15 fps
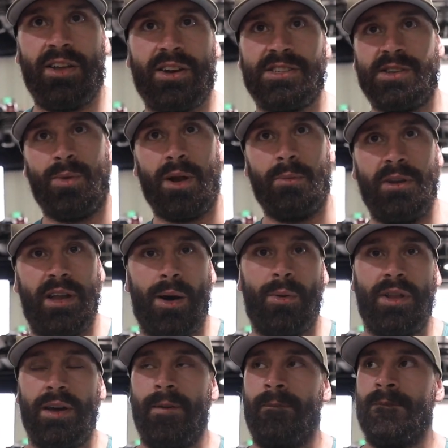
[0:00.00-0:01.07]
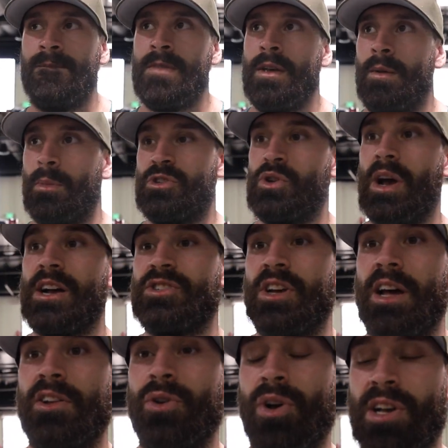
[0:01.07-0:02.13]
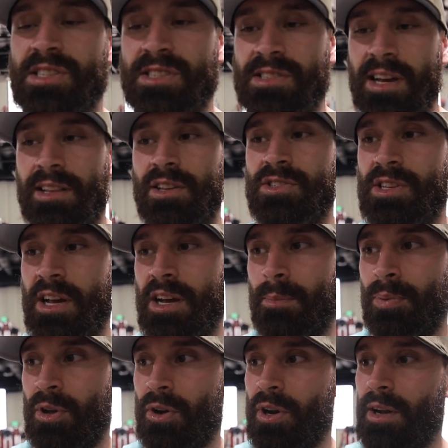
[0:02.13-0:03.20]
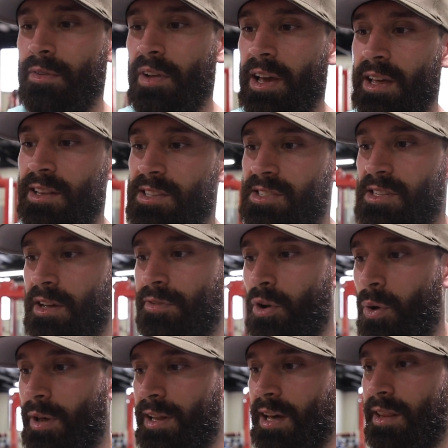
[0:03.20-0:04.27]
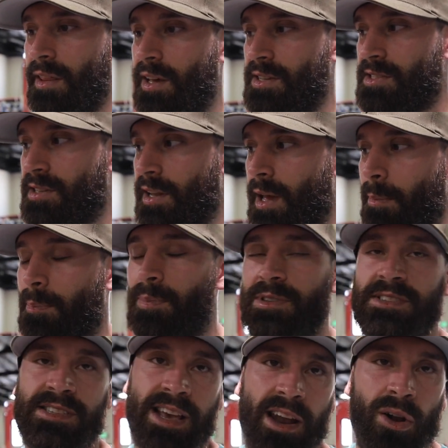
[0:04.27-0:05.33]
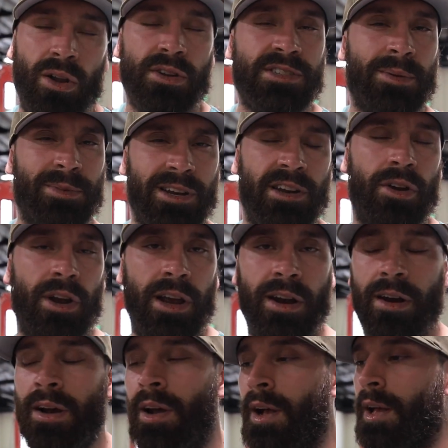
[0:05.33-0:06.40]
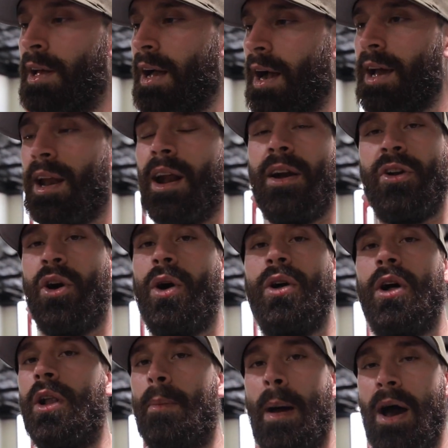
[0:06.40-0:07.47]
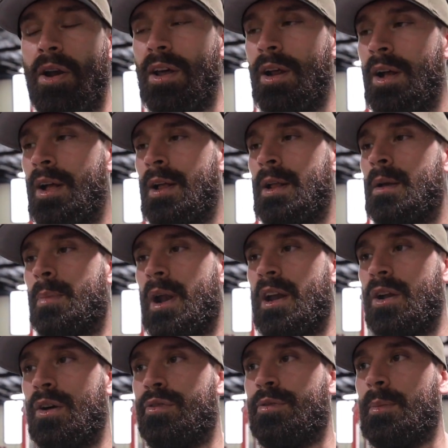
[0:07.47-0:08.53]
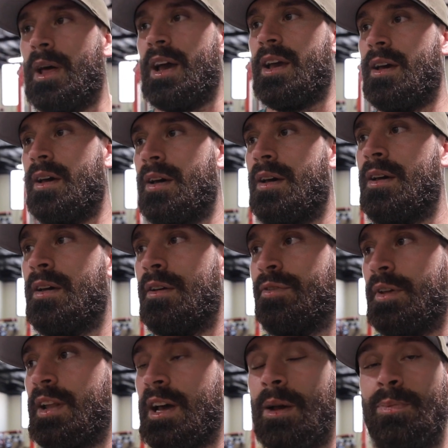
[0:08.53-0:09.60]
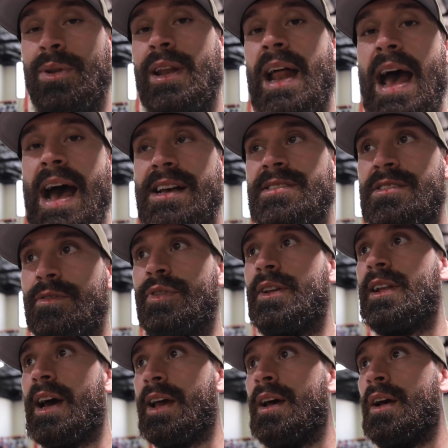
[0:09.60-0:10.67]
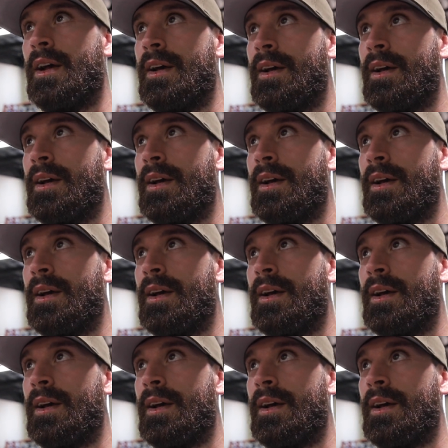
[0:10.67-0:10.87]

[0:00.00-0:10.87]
other because yeah. they want to be done with it. But you actually got to do it because it's like there's like a period of like this stuff going like this to like settle or something in your ear. Yeah. Again, I don't know all about it, but I know from like feeling like complete ass to feeling like